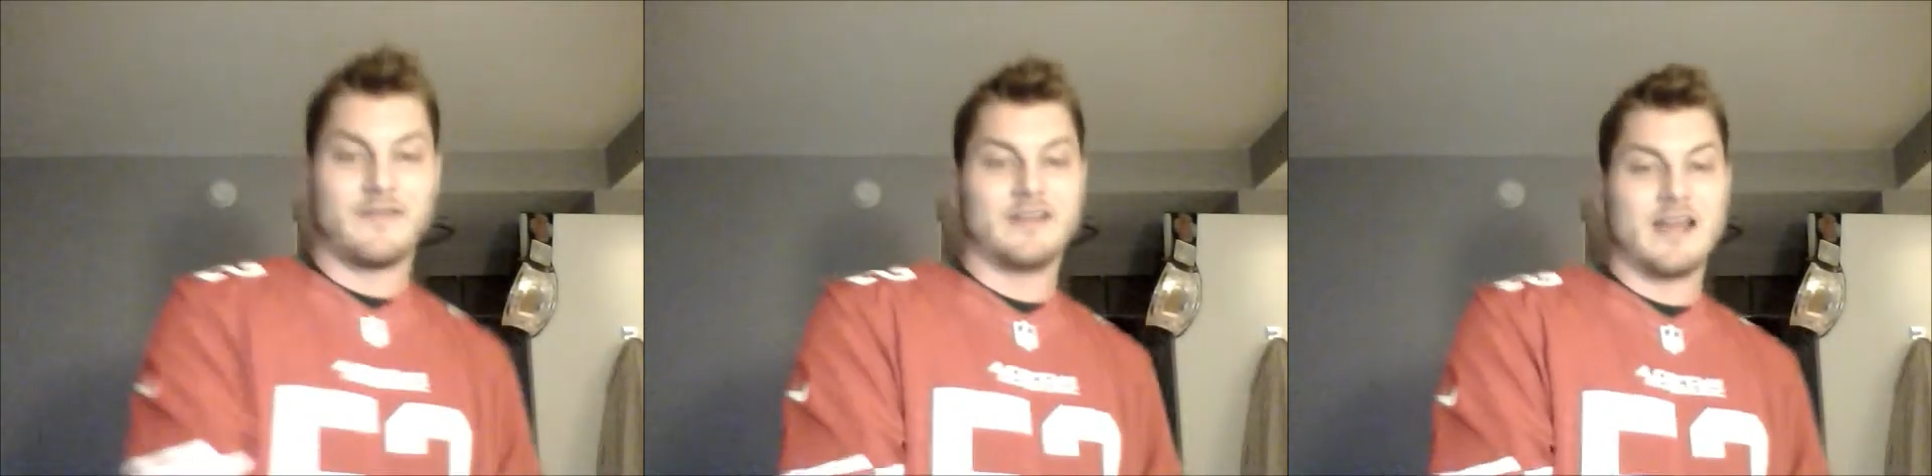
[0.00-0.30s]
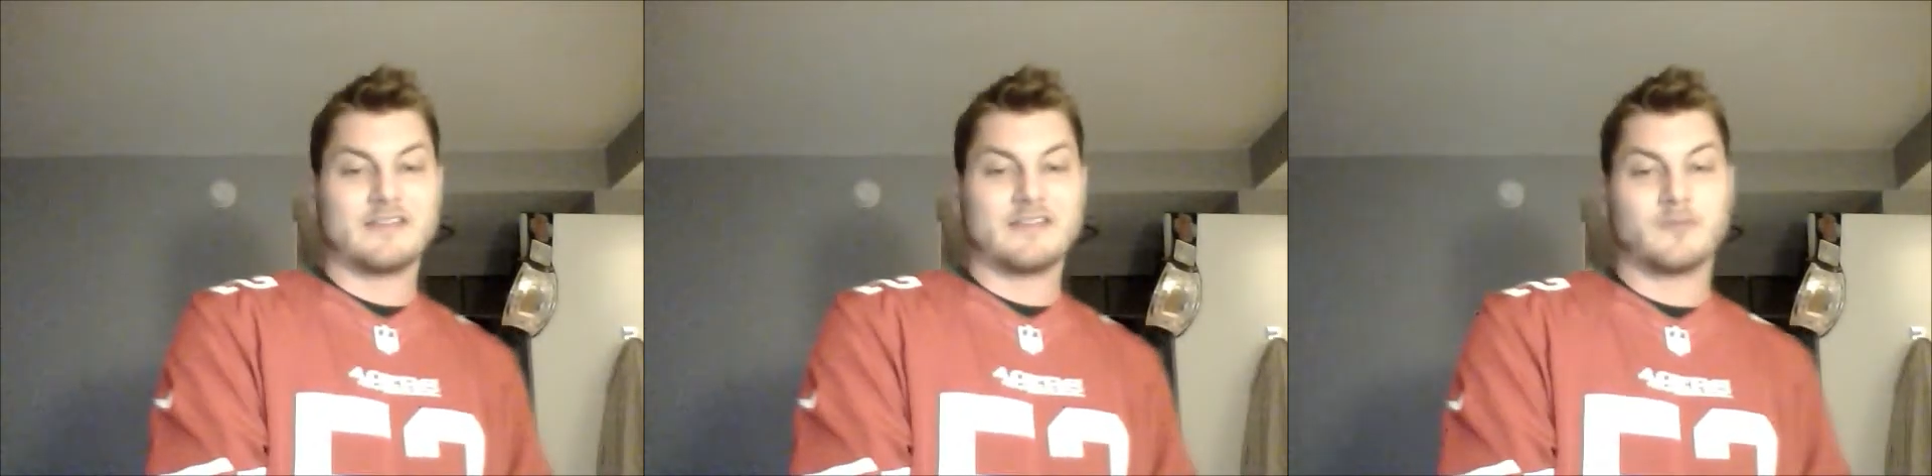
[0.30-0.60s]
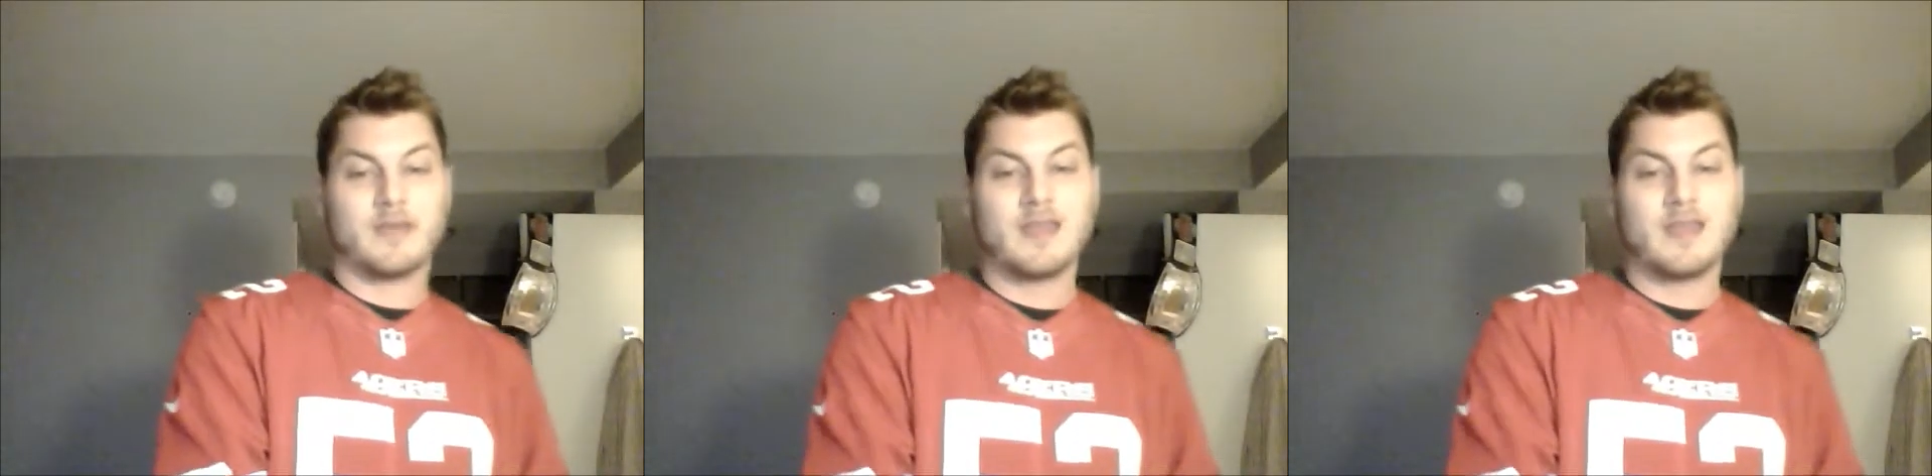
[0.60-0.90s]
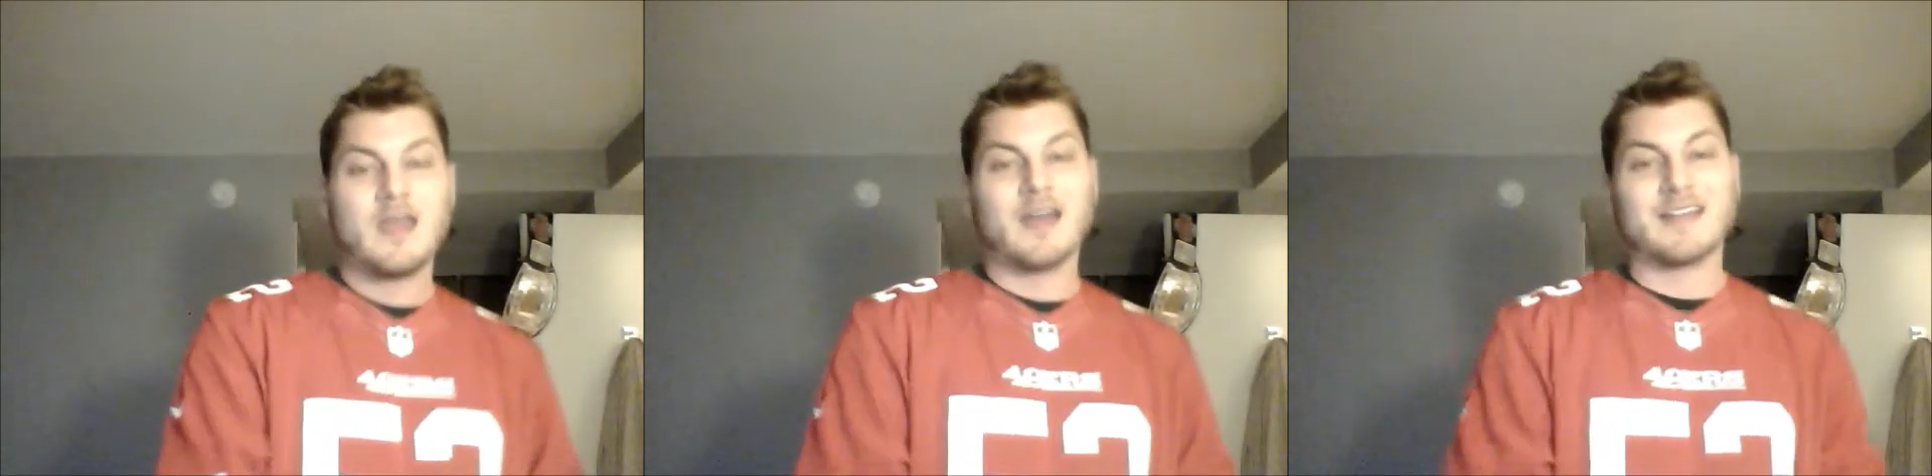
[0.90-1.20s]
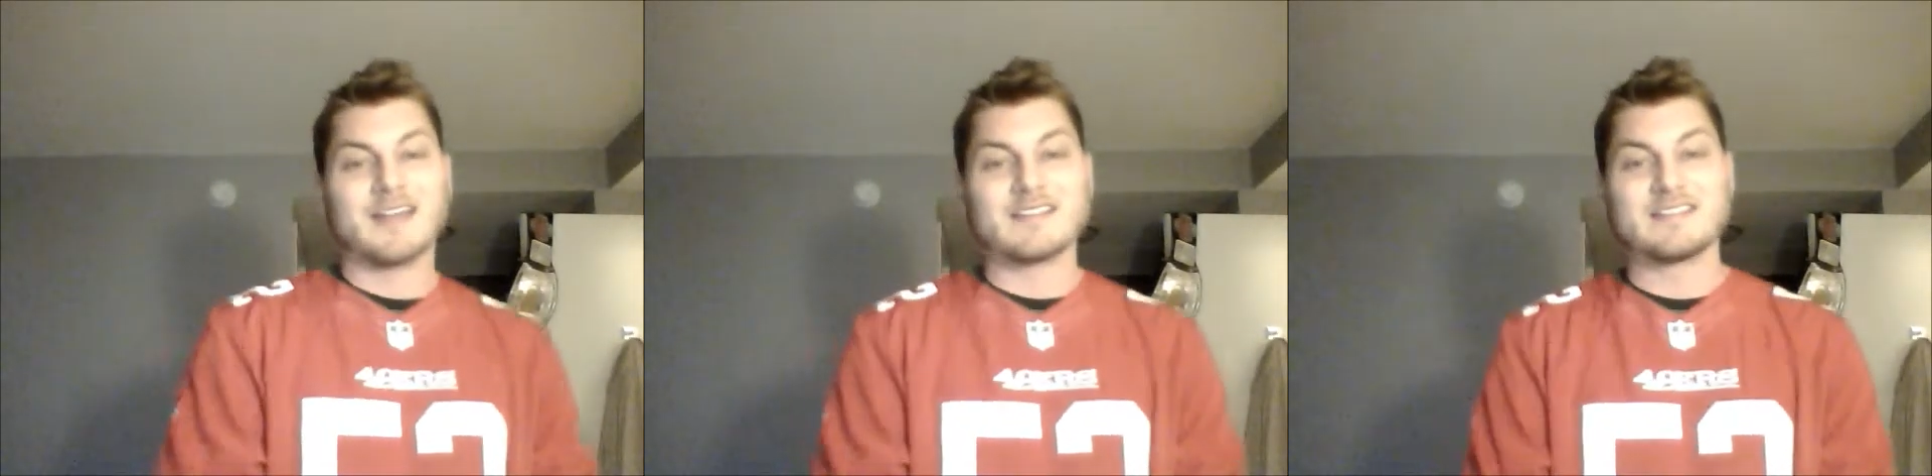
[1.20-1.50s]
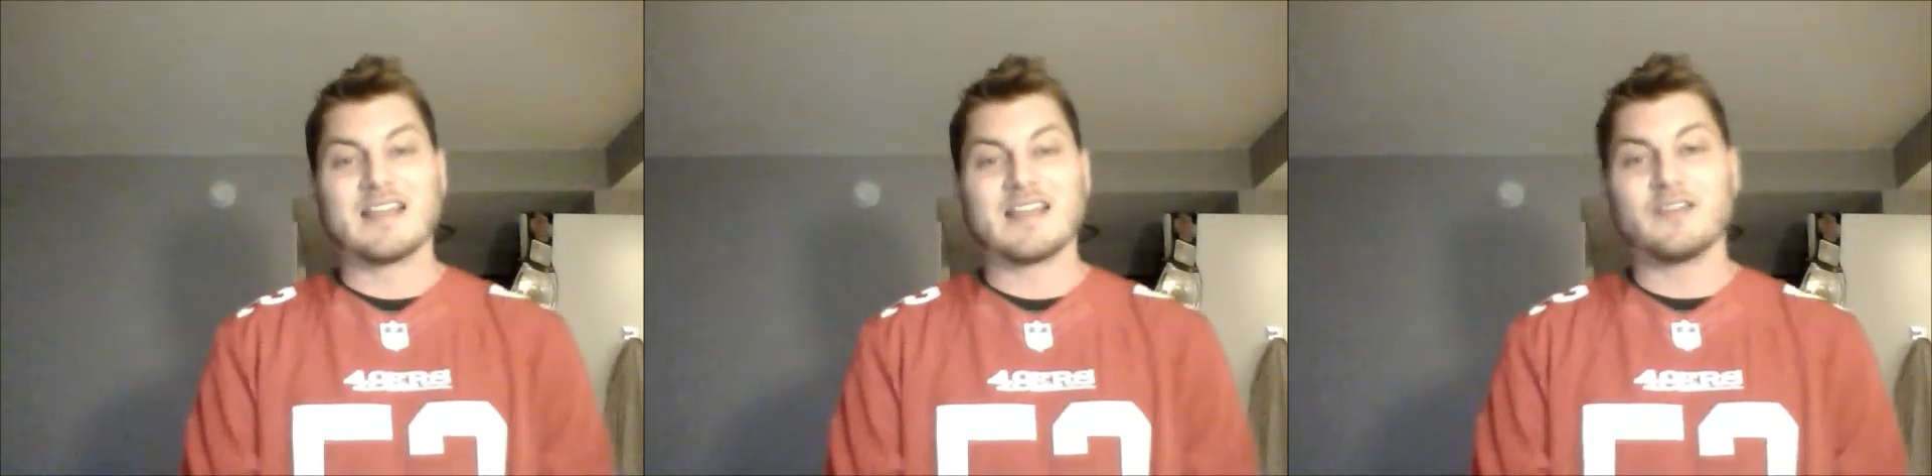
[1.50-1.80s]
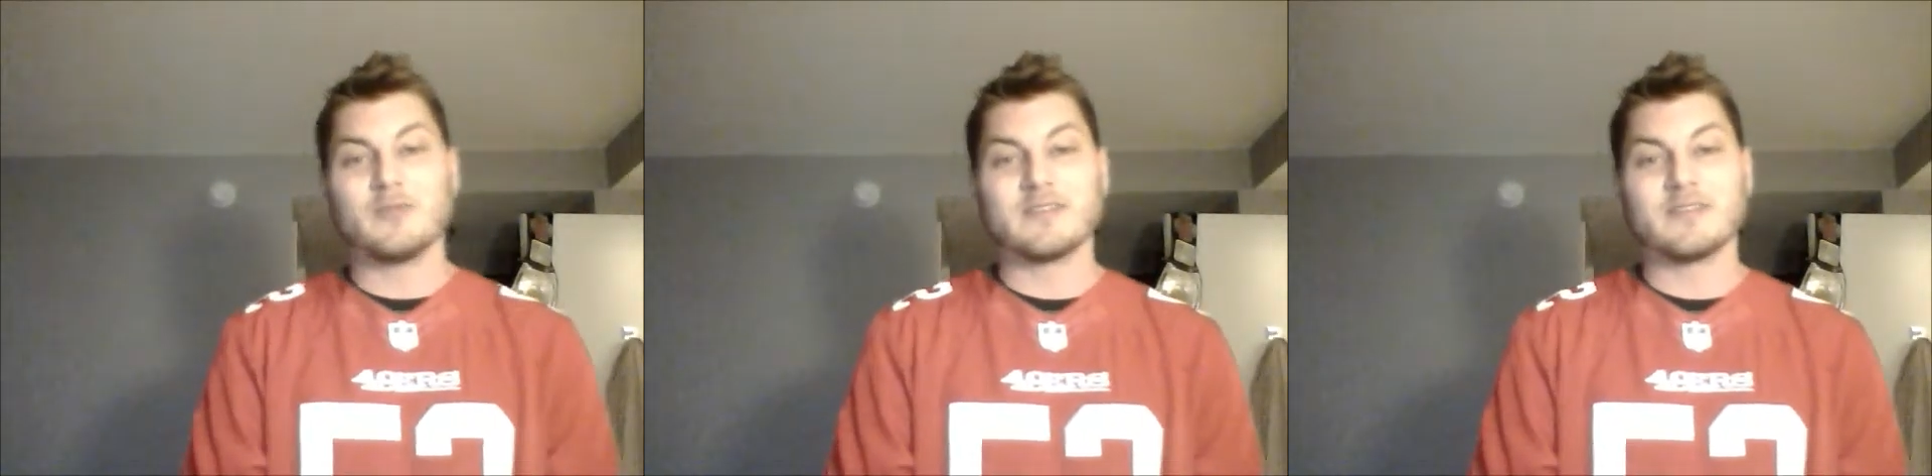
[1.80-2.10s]
last week against the St.
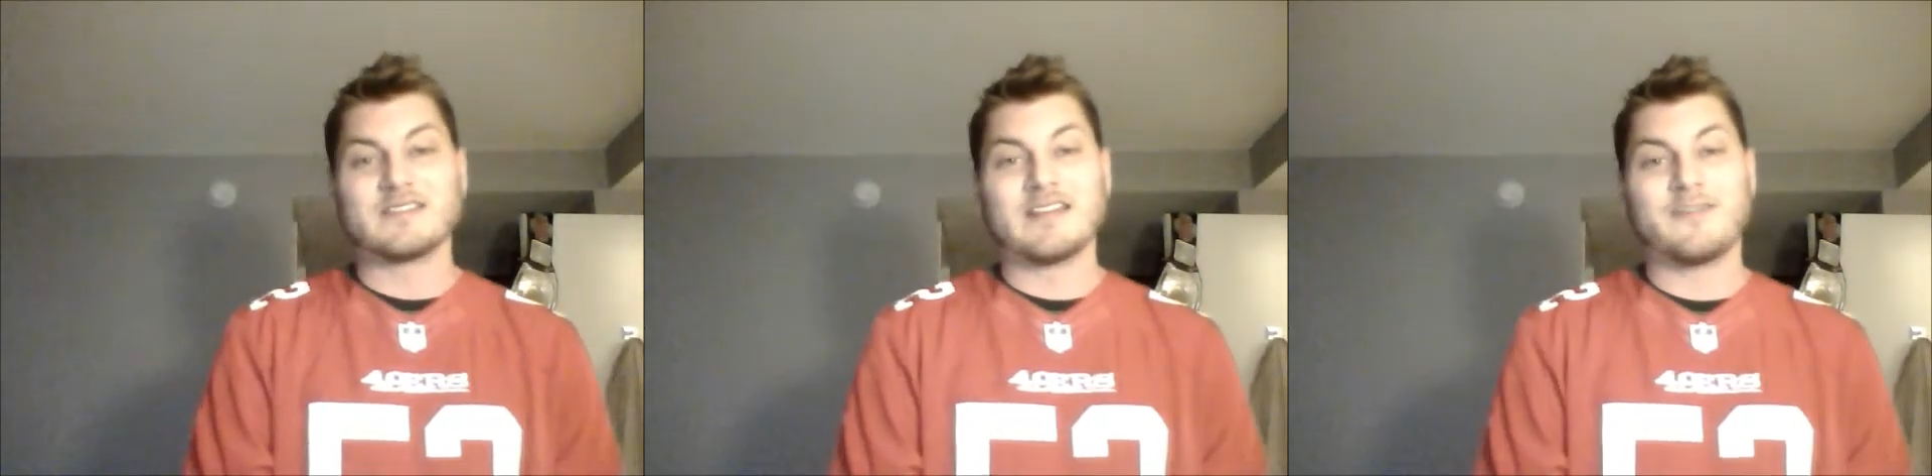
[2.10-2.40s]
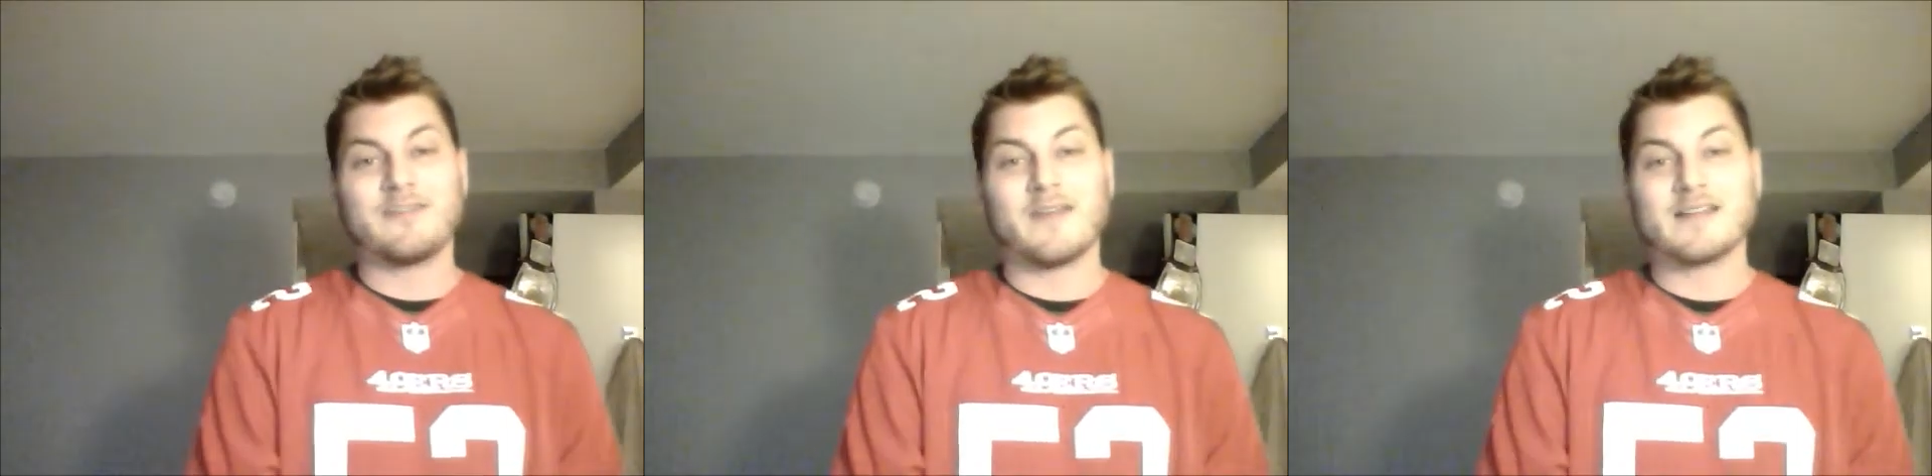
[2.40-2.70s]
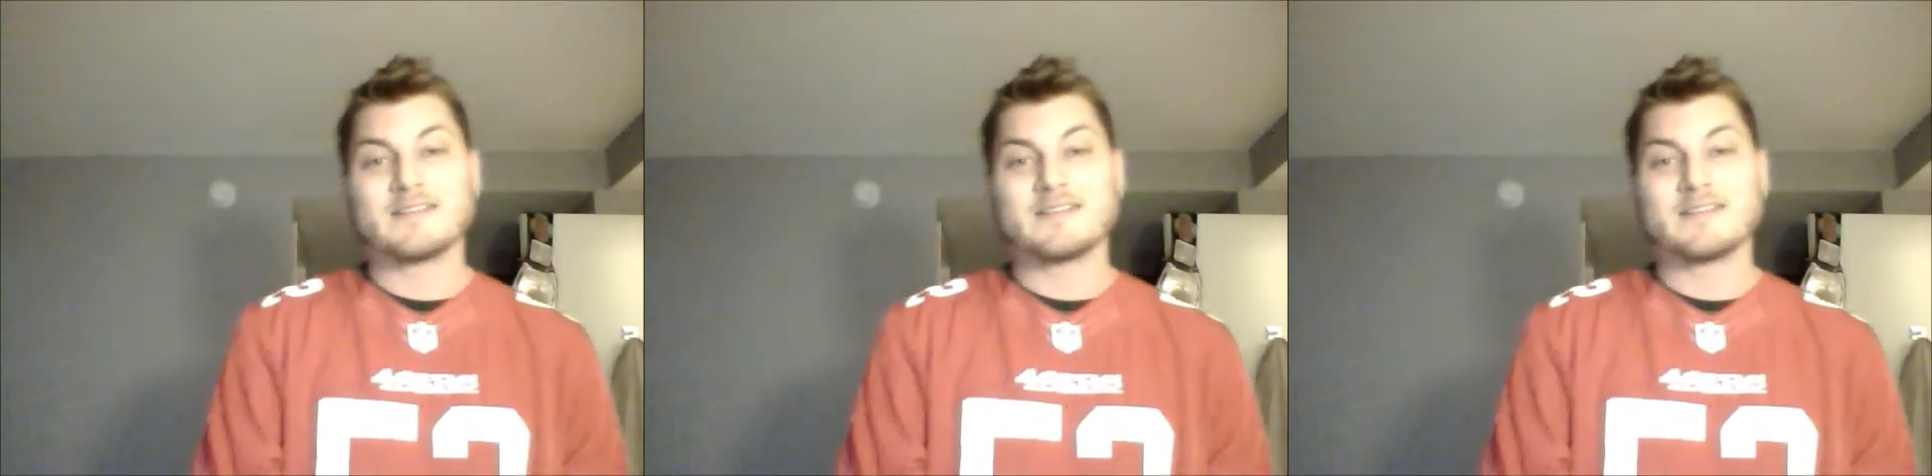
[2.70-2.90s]
Louis defense.